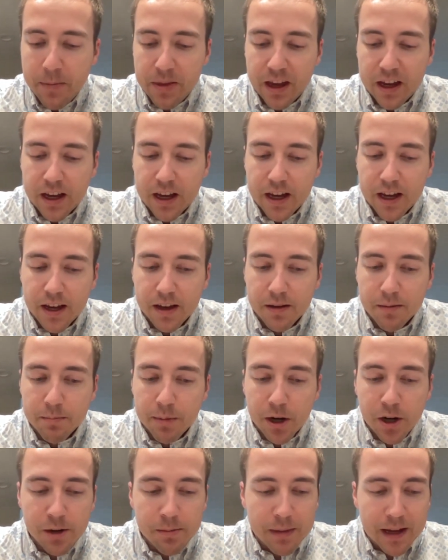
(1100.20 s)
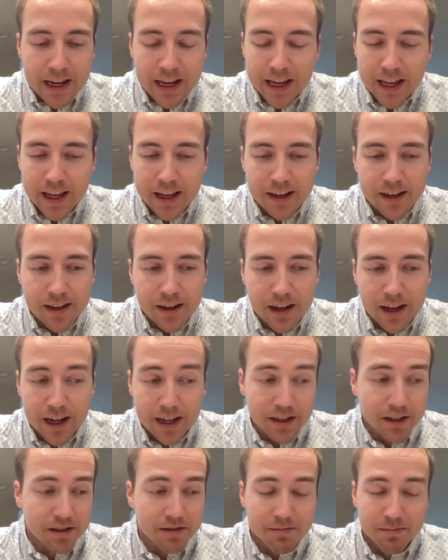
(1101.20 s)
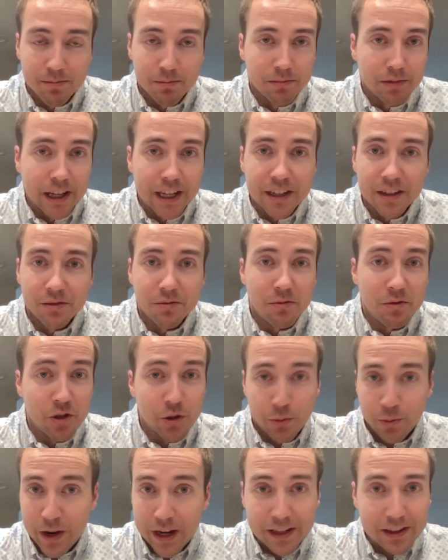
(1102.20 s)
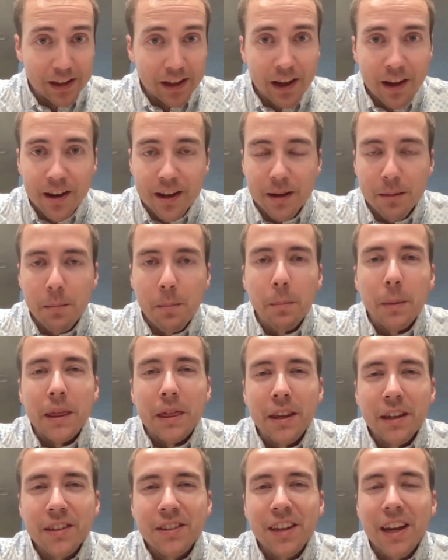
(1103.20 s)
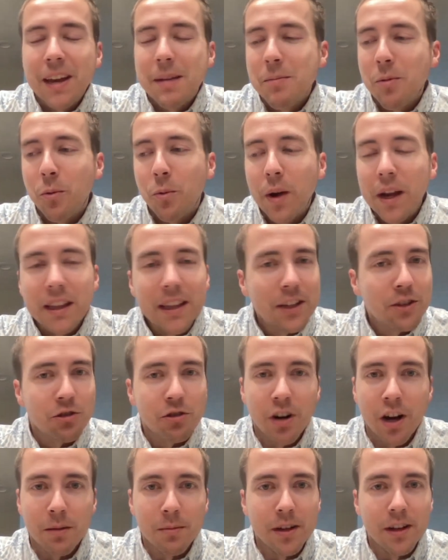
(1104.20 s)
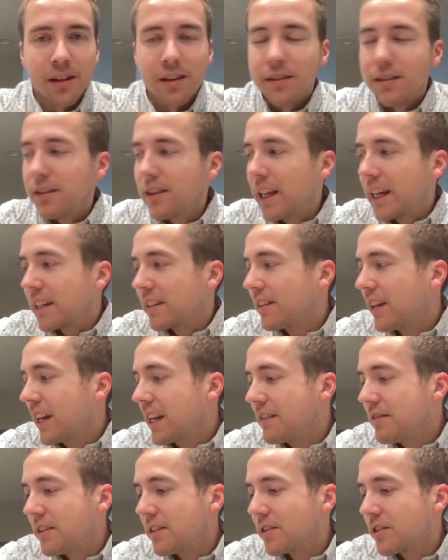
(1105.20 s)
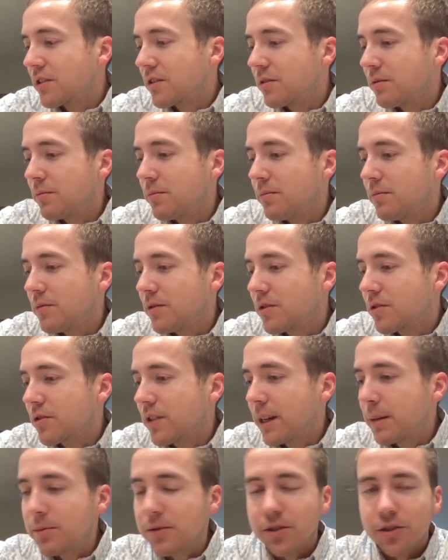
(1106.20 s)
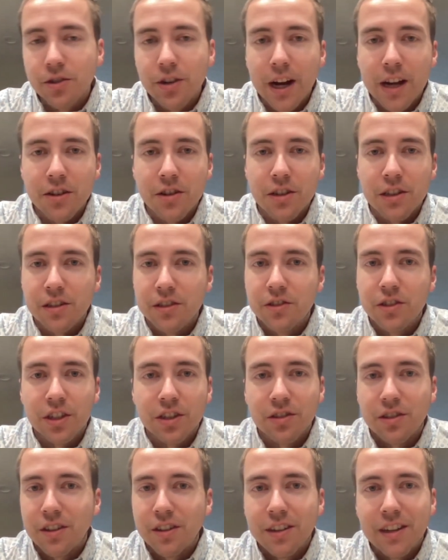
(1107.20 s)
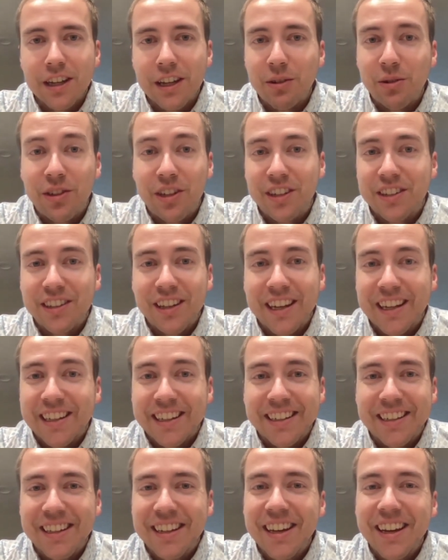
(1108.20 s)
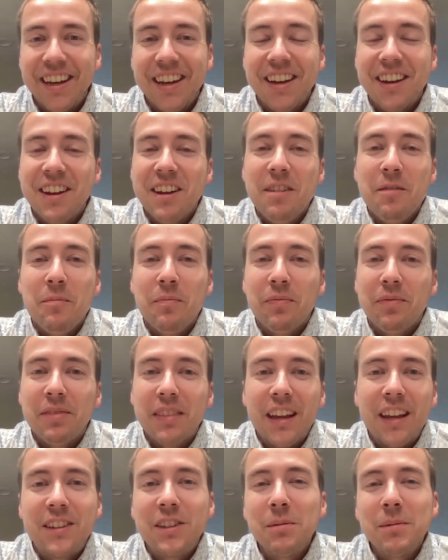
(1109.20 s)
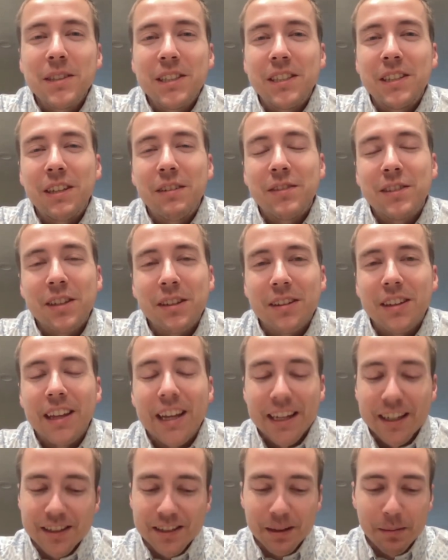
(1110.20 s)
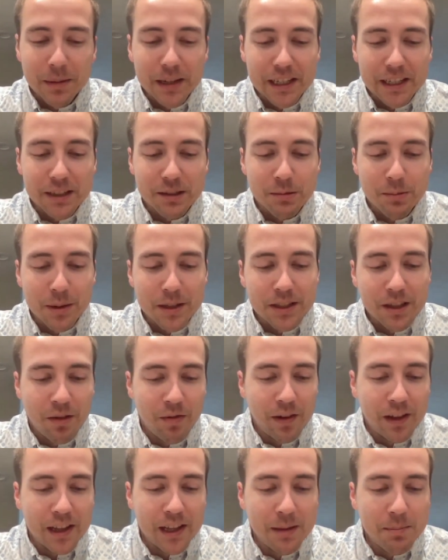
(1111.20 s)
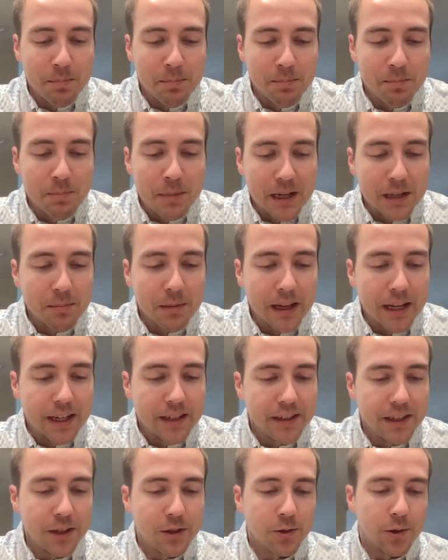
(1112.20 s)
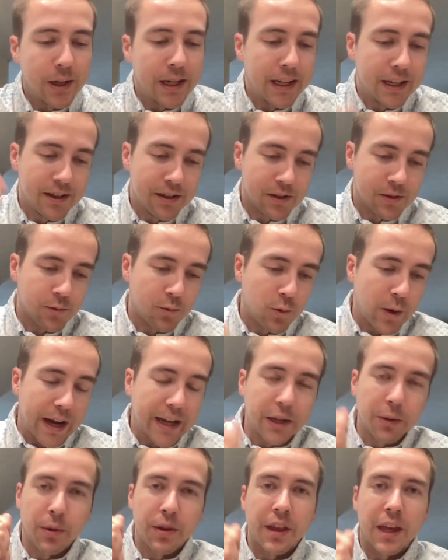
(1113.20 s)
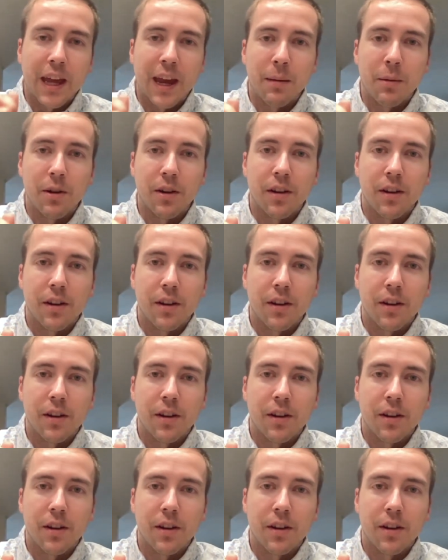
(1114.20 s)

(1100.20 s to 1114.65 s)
berm, and I just landed directly on it. But this time, way less trauma, like not even scrapes or scratches. It was just like, it's almost as if like somebody specifically picked my AC joint and just whacked it with a hammer.